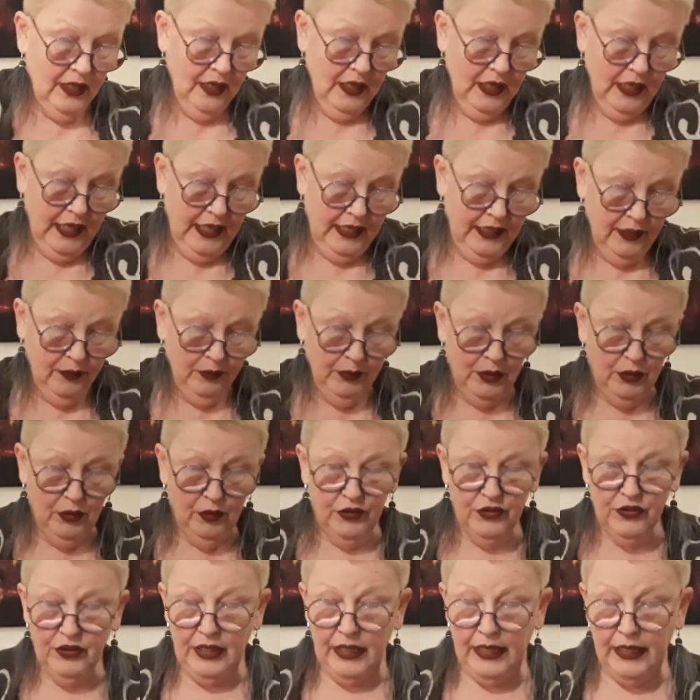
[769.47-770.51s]
And then we
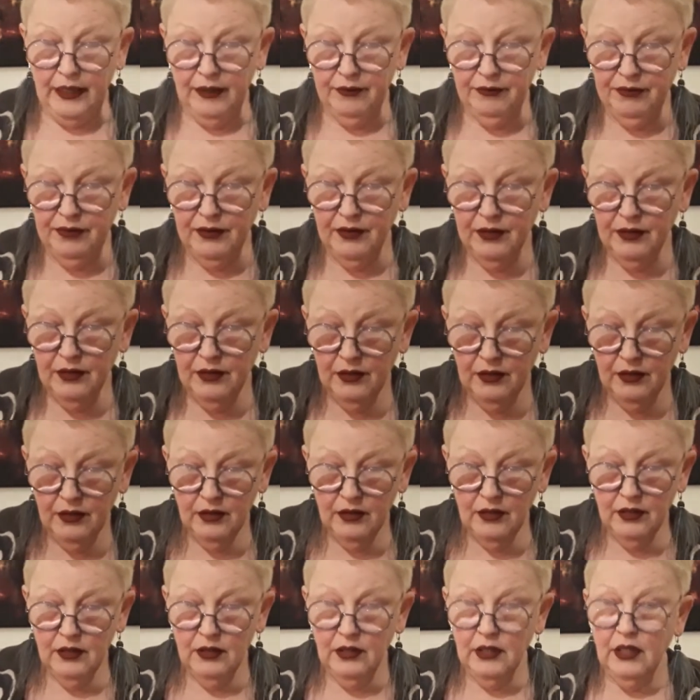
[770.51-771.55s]
also have,
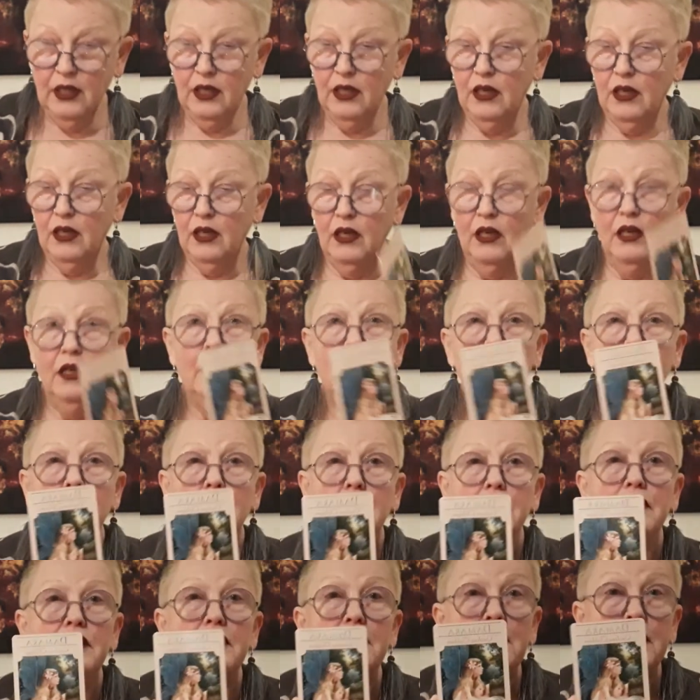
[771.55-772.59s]

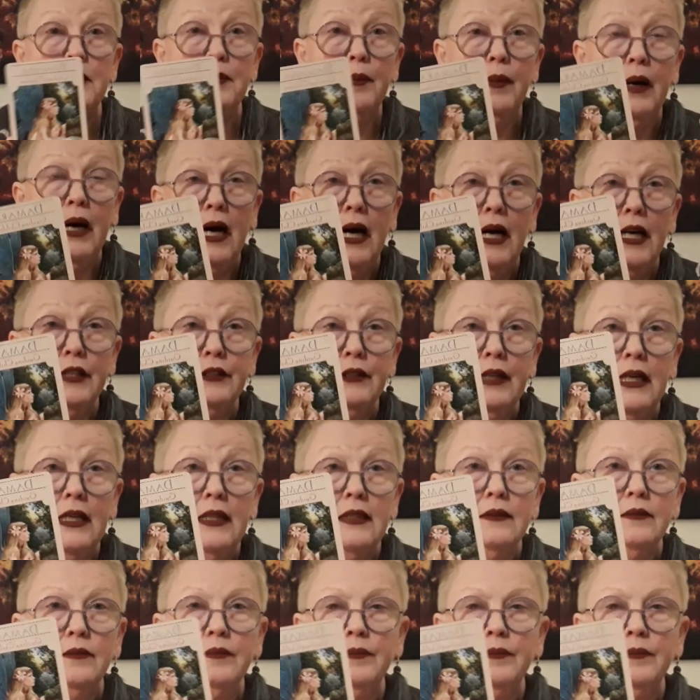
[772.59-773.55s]
Damara.